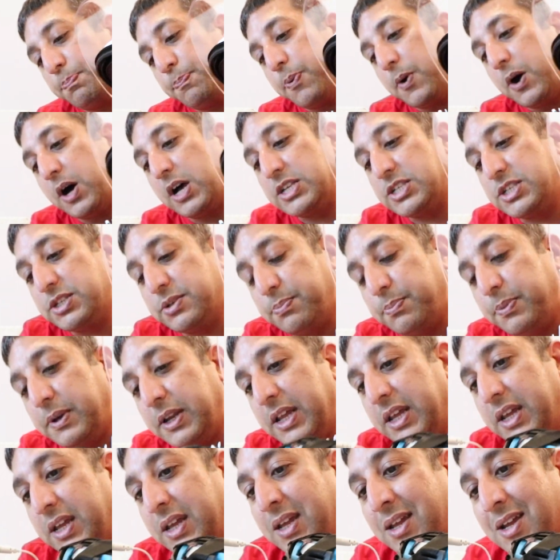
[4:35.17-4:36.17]

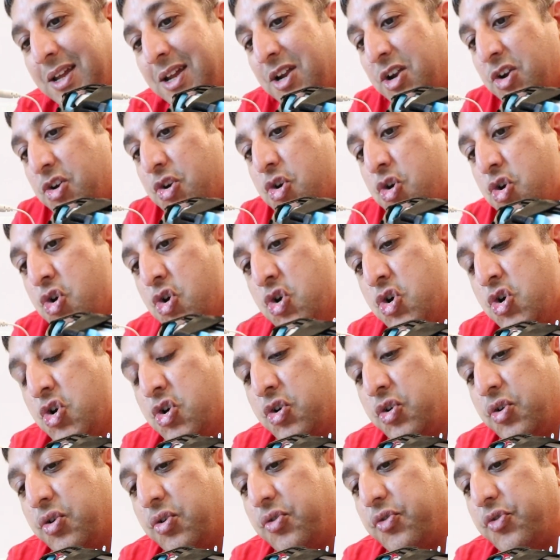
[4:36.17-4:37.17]
possibly
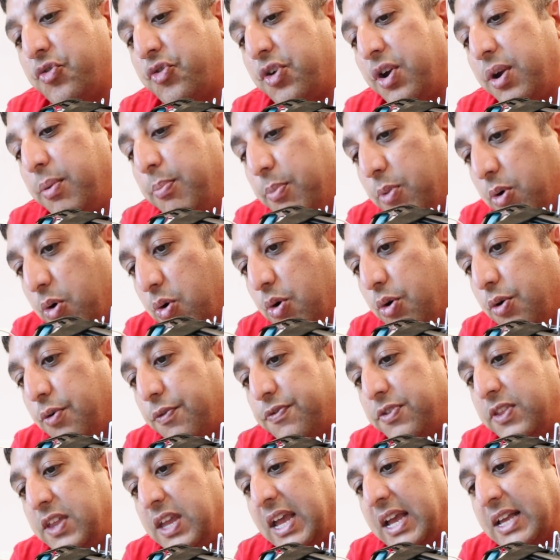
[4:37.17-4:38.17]

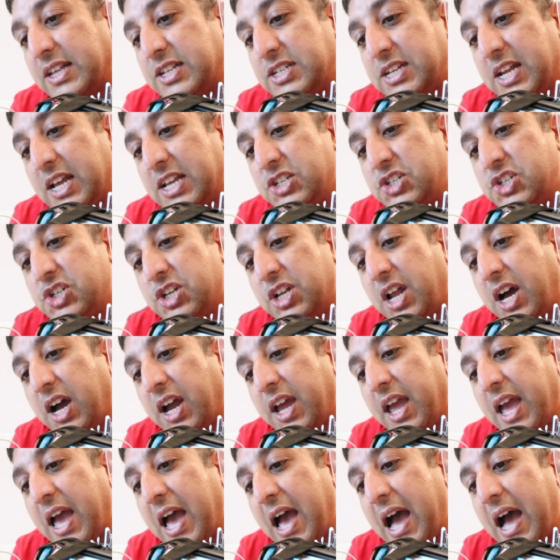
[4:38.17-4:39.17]
remove the extension
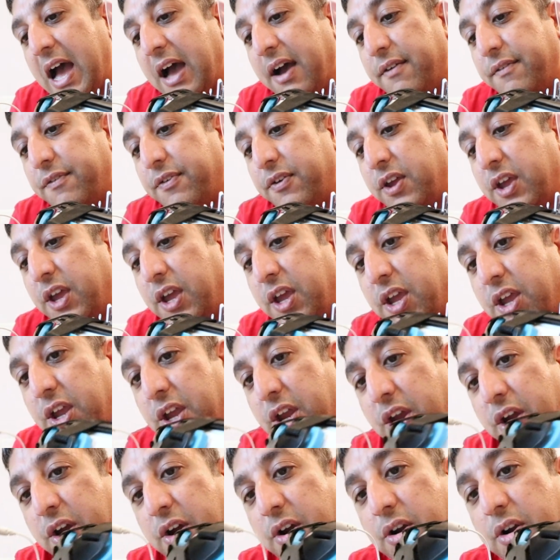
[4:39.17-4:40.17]
I have
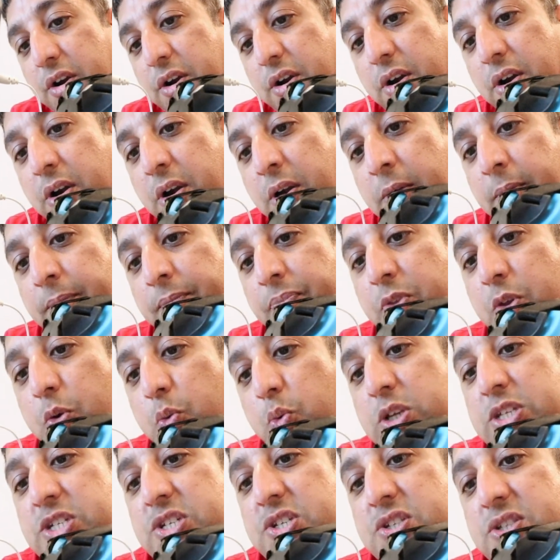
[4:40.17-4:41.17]
here,
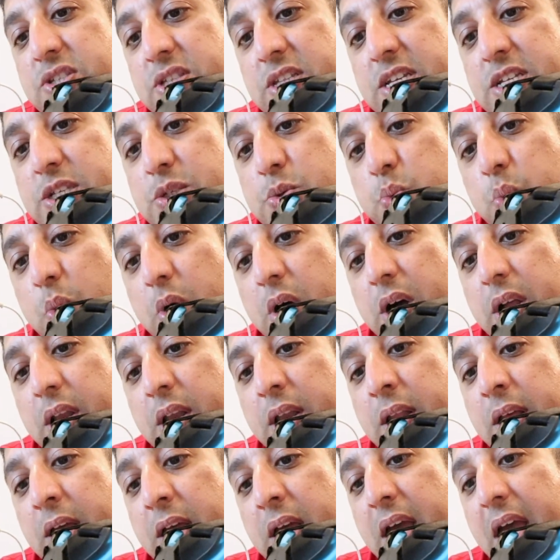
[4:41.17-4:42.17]
which is this
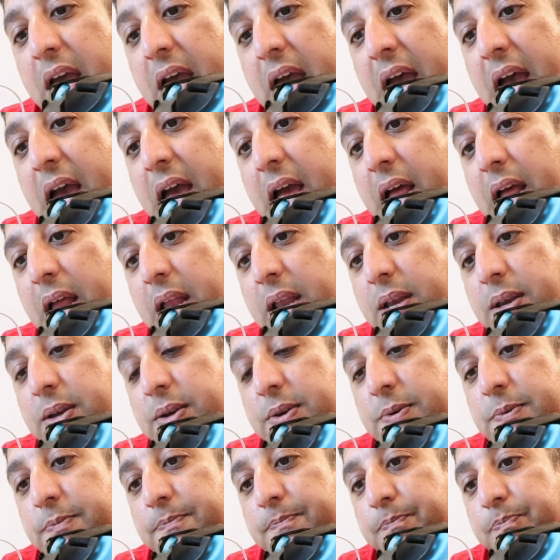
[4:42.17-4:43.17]
one, and
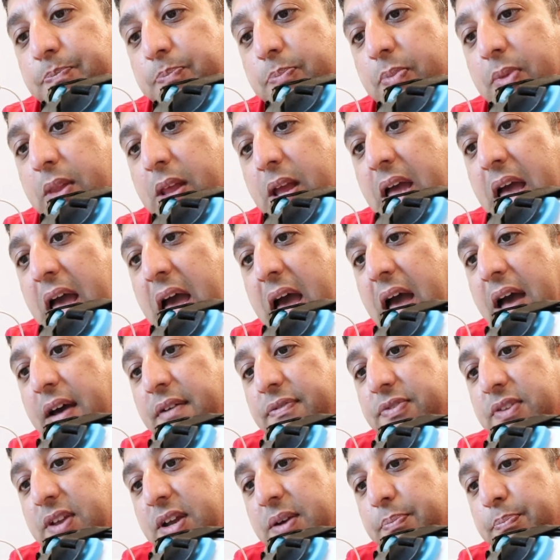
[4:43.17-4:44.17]

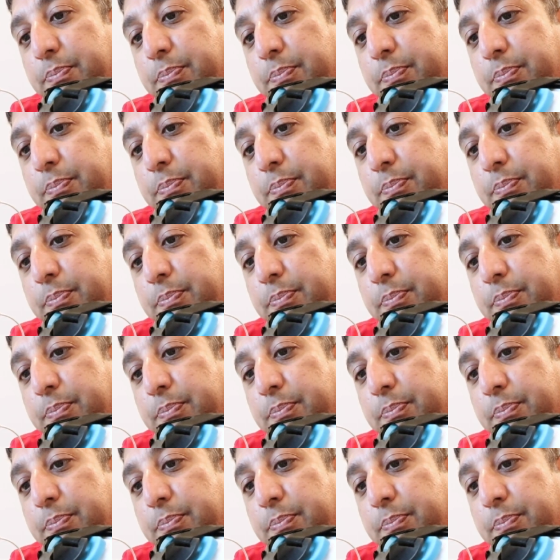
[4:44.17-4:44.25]
have the